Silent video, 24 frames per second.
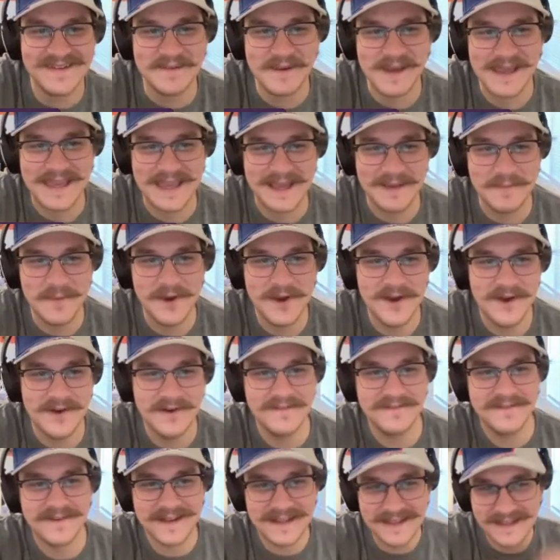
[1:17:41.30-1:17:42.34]
We can
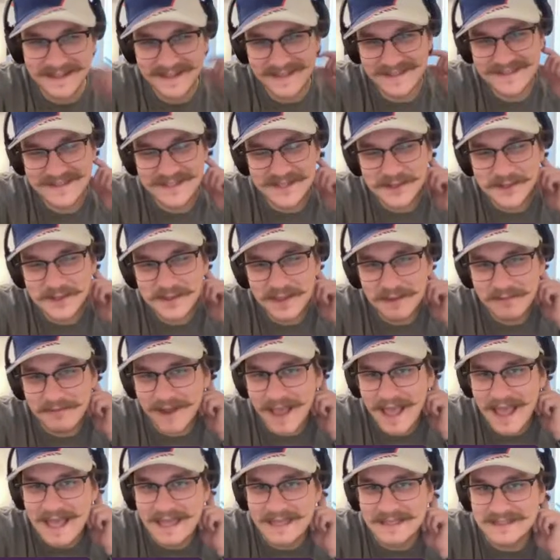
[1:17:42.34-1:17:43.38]
move to the
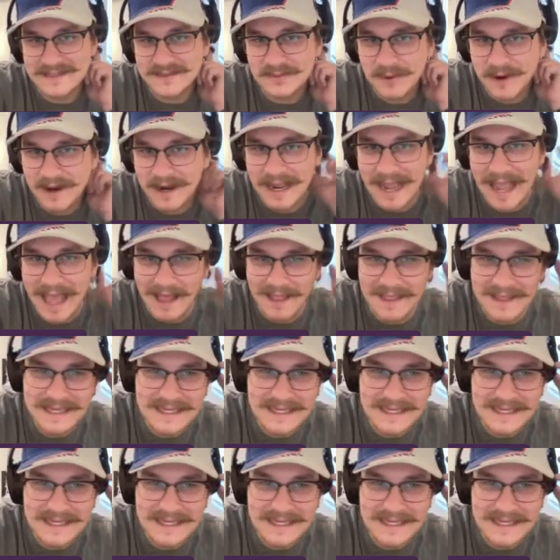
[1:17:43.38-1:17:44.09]
Reds, where Elly